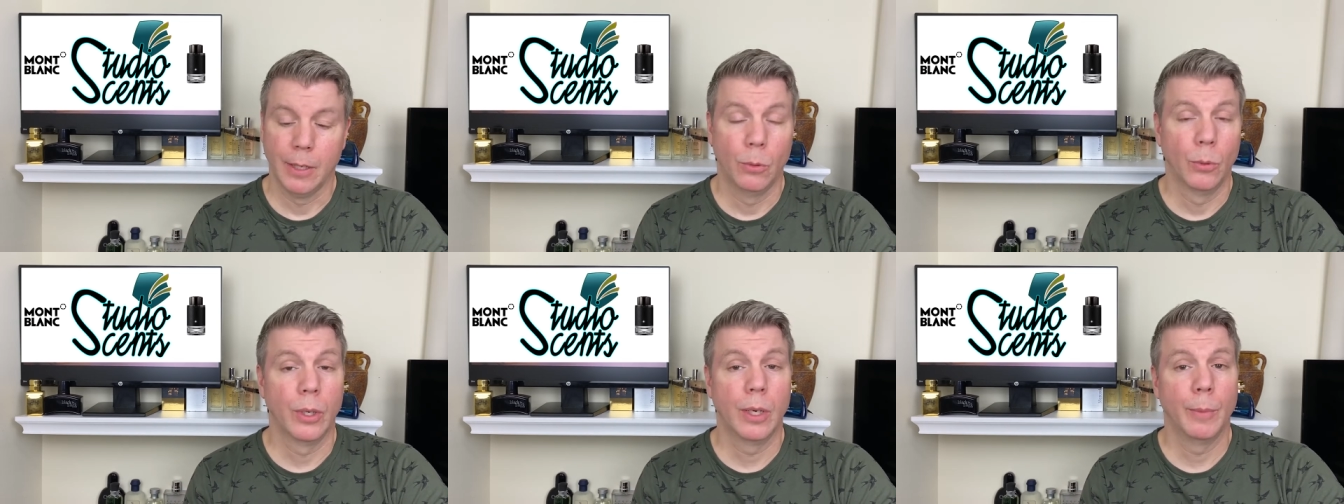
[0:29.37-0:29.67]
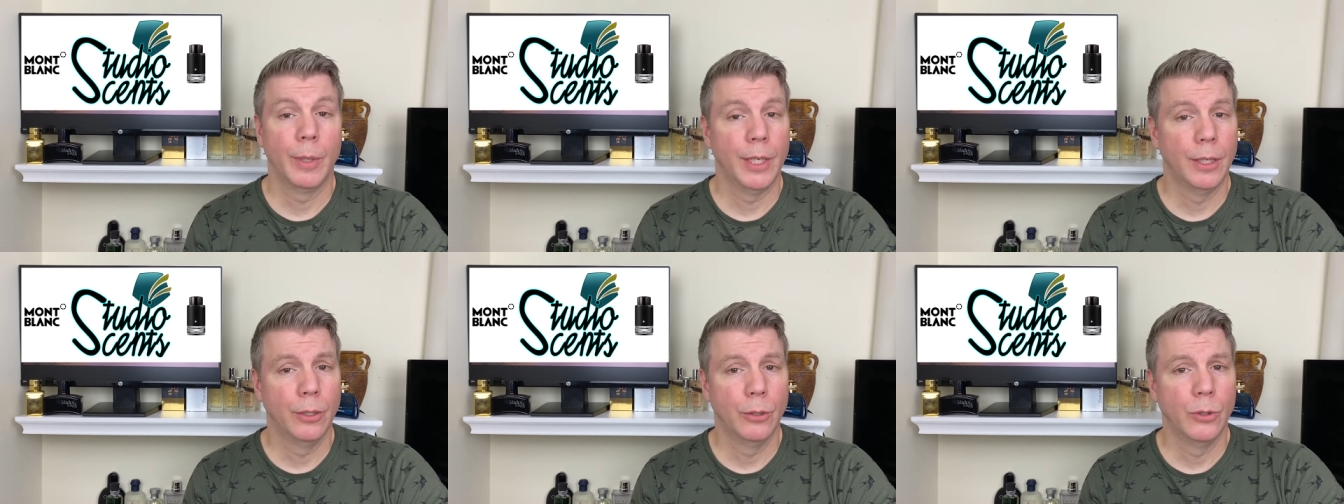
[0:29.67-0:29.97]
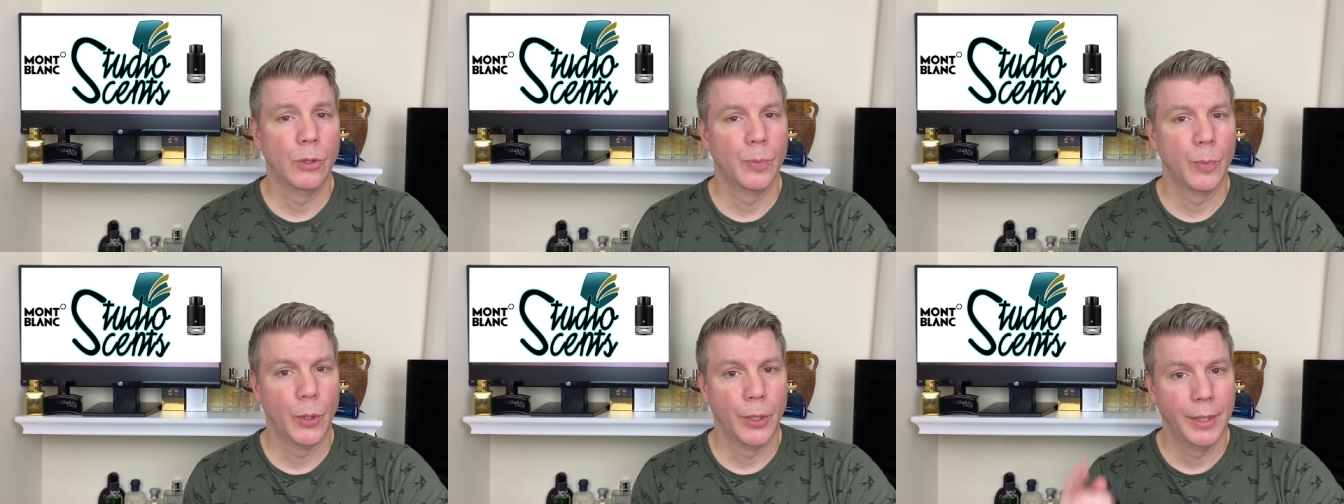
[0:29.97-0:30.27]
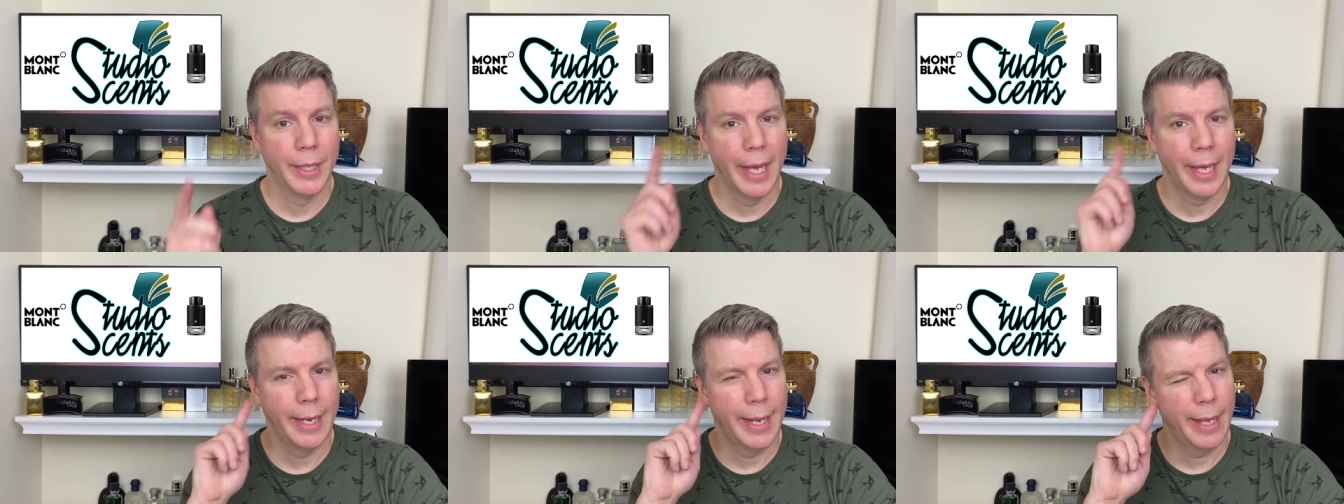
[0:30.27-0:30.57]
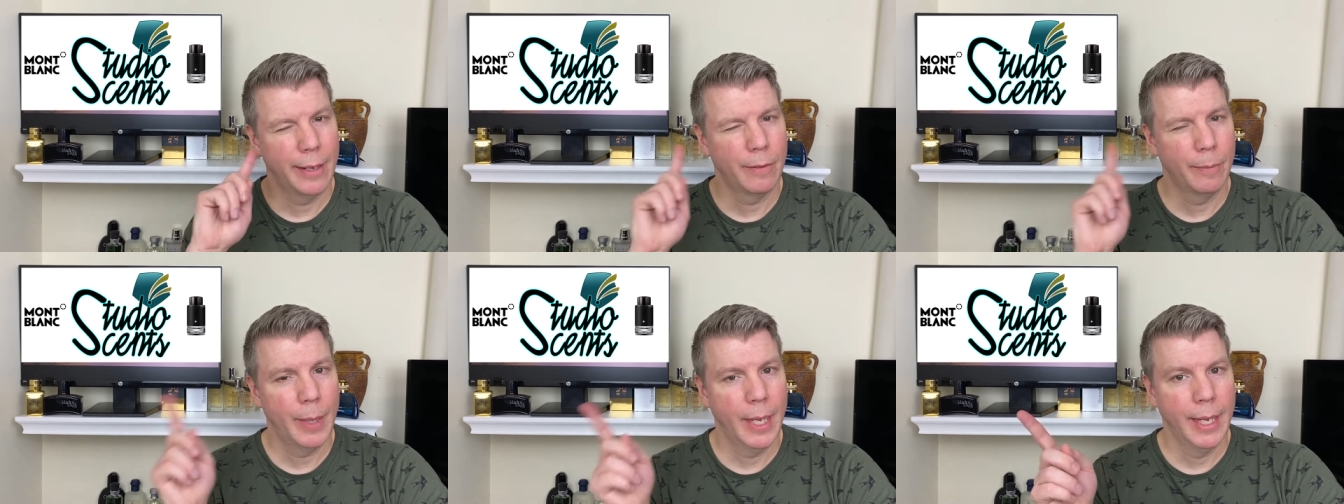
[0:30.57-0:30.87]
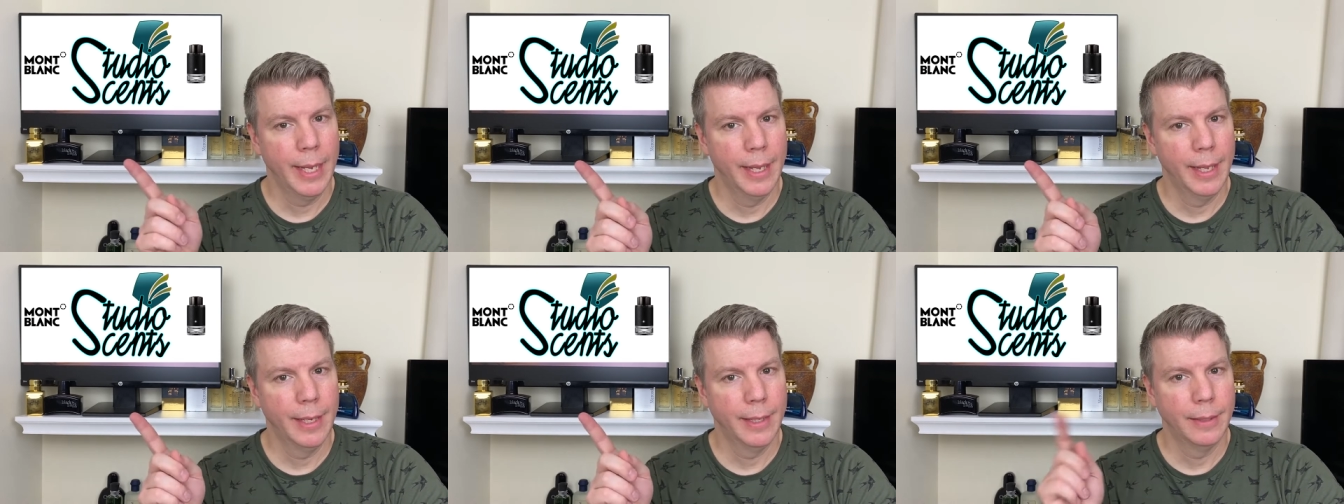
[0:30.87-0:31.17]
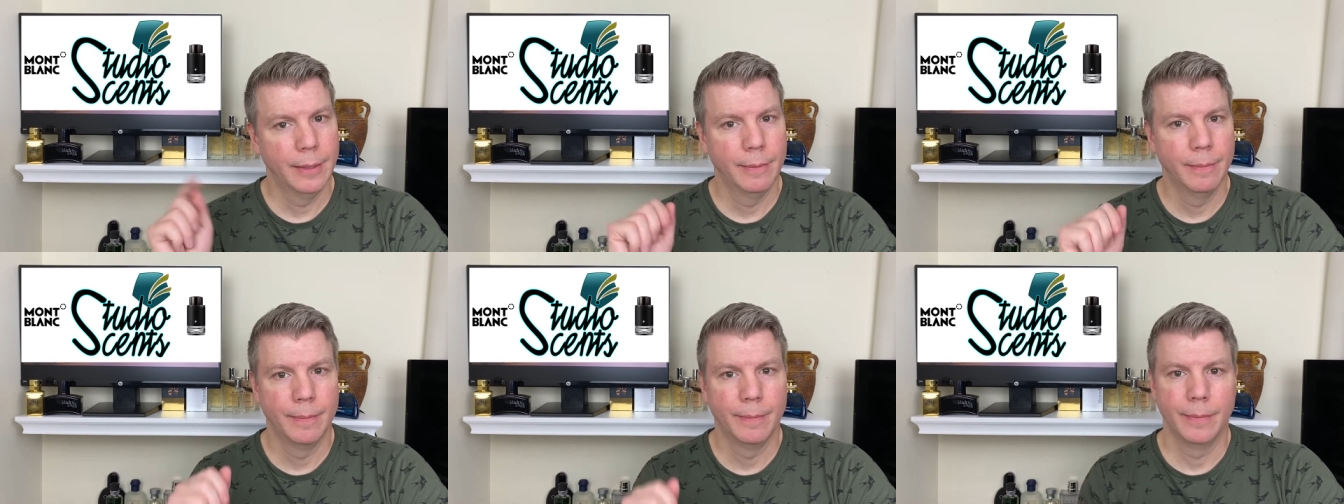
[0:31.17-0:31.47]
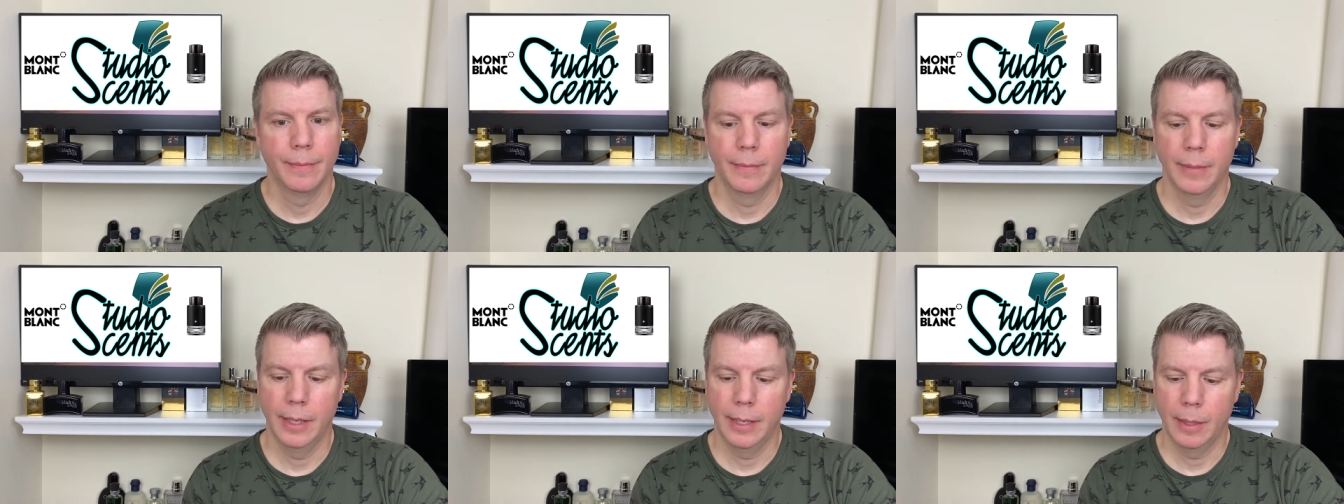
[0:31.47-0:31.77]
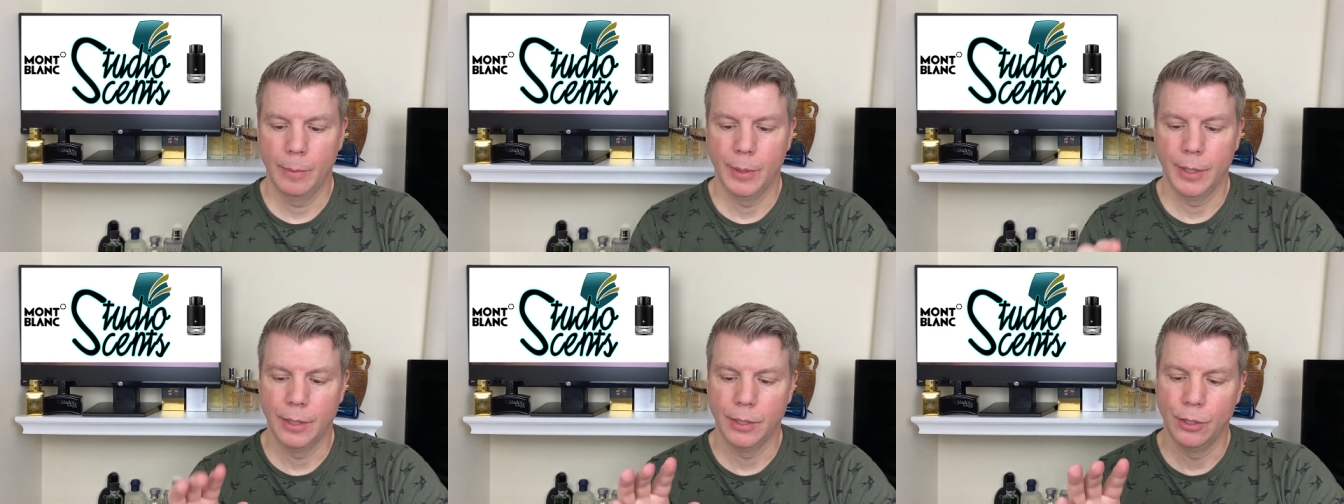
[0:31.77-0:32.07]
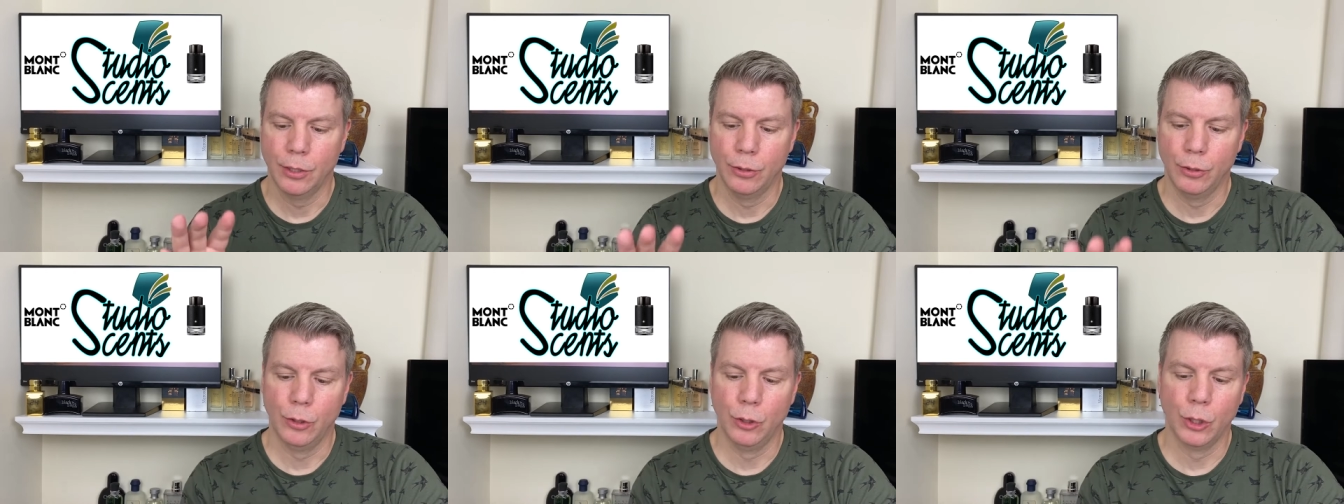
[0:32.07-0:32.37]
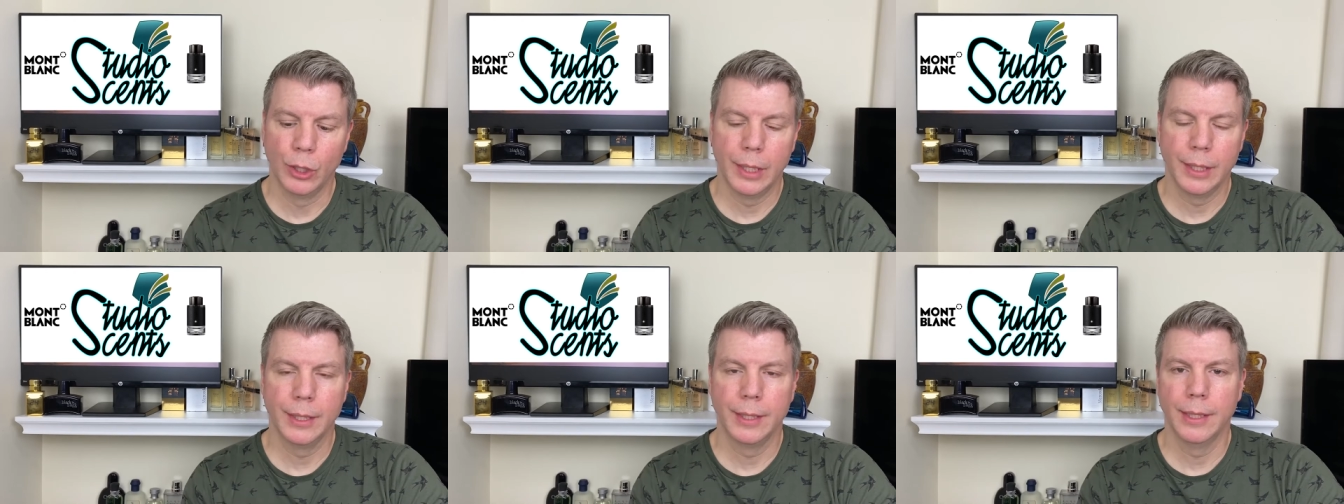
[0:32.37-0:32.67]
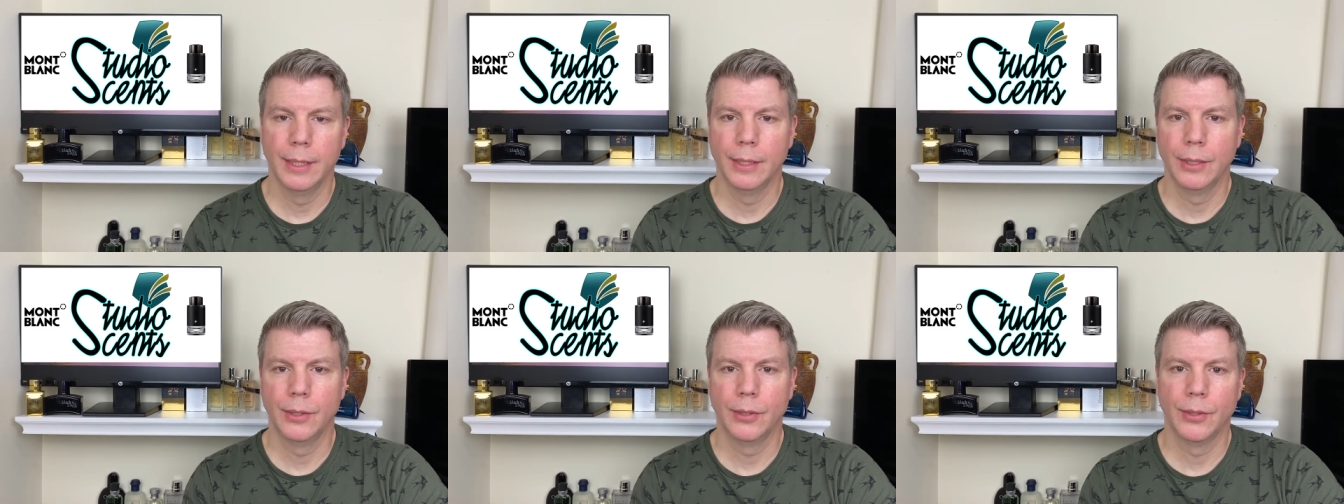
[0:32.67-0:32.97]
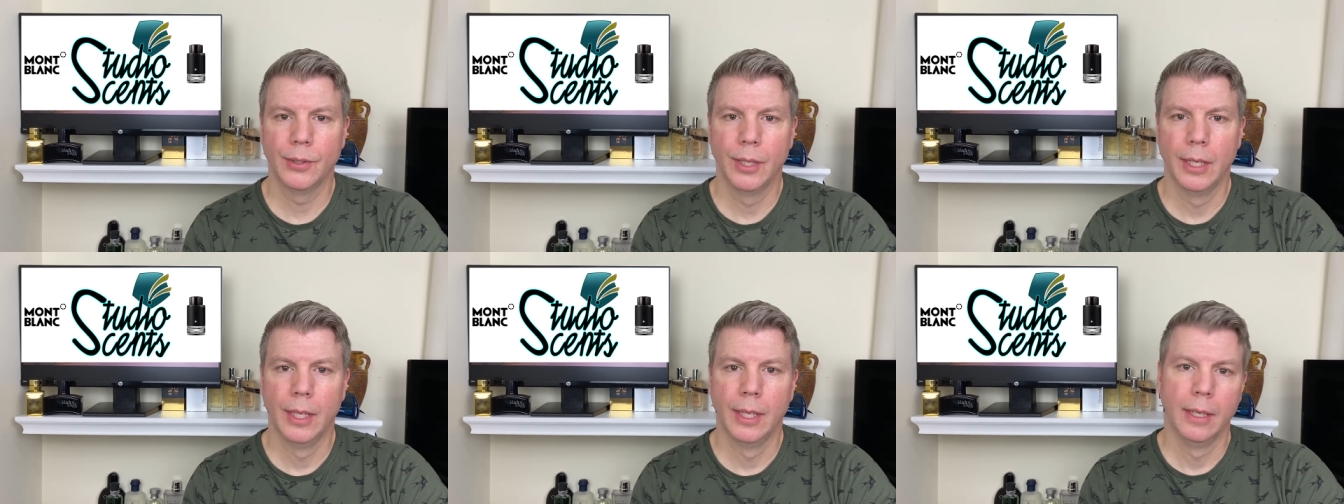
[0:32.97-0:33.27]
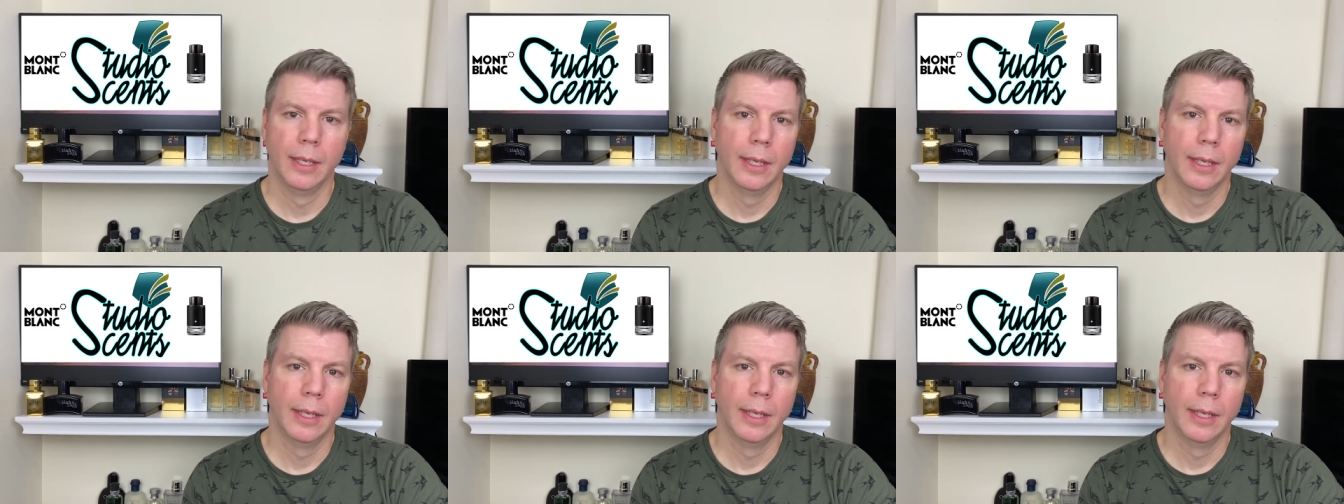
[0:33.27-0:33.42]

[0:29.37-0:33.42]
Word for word: What I'm going to do is put that out of my head, and I'm going to look at this